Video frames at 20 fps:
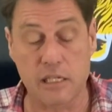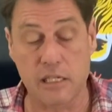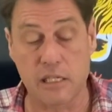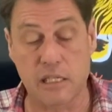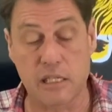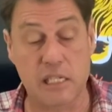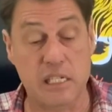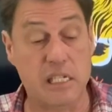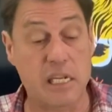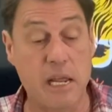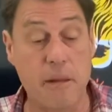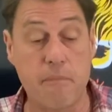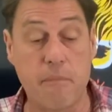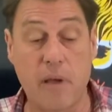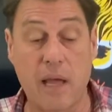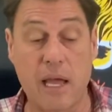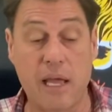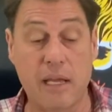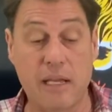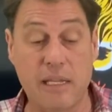The
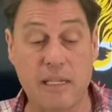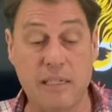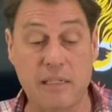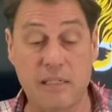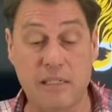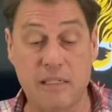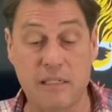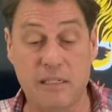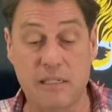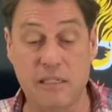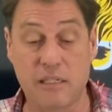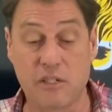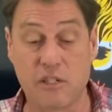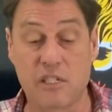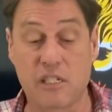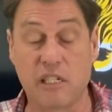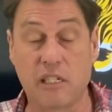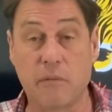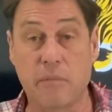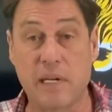timber
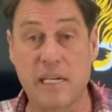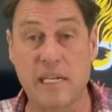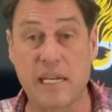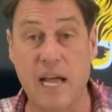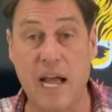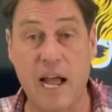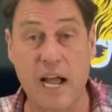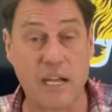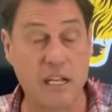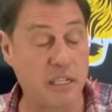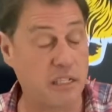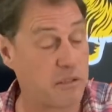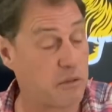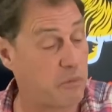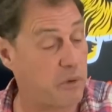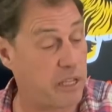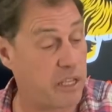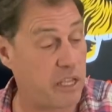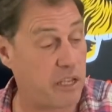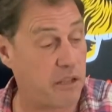looks a little bit darker to
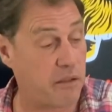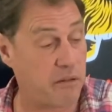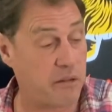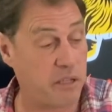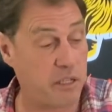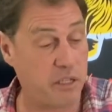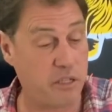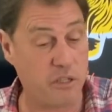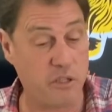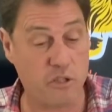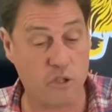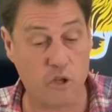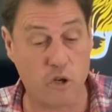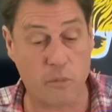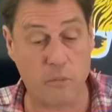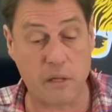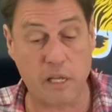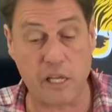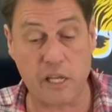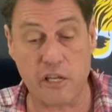what you're
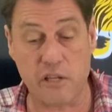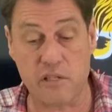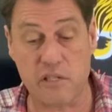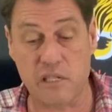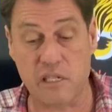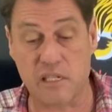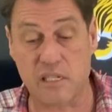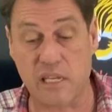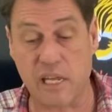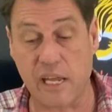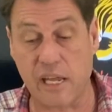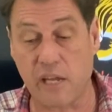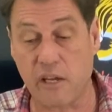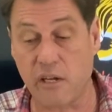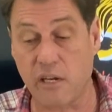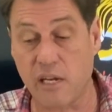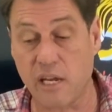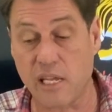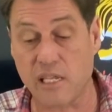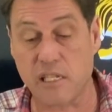normally used to seeing
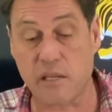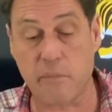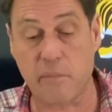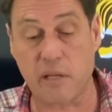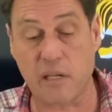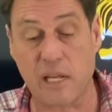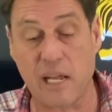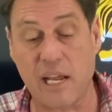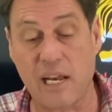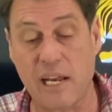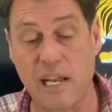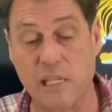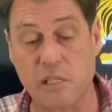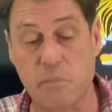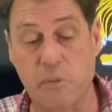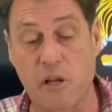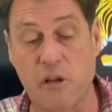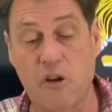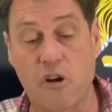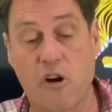on an SMLE, and that's
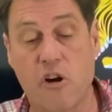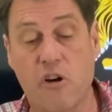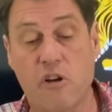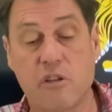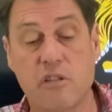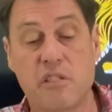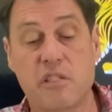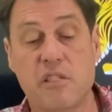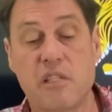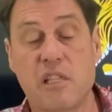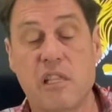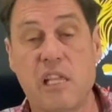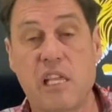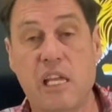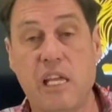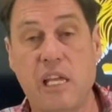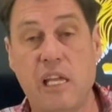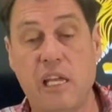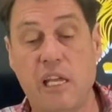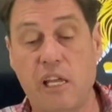because
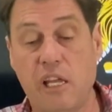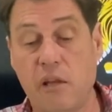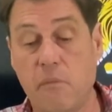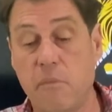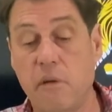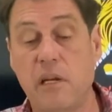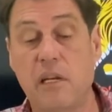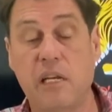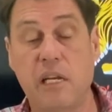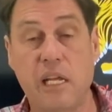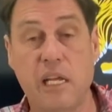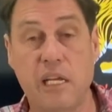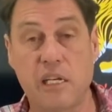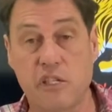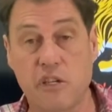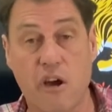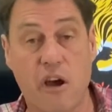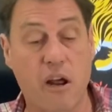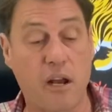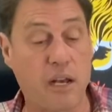the humidity in
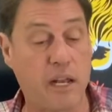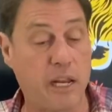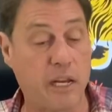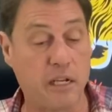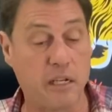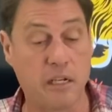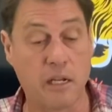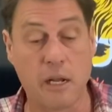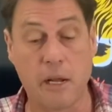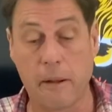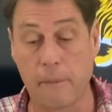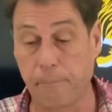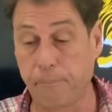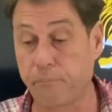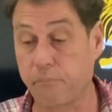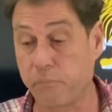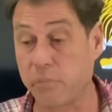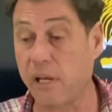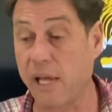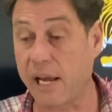Thailand
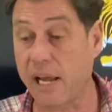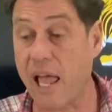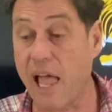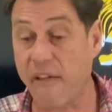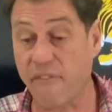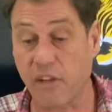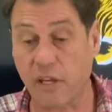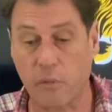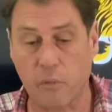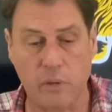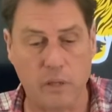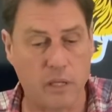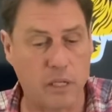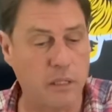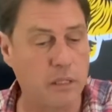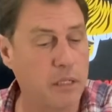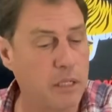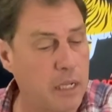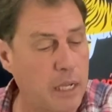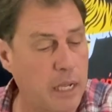played havoc with it.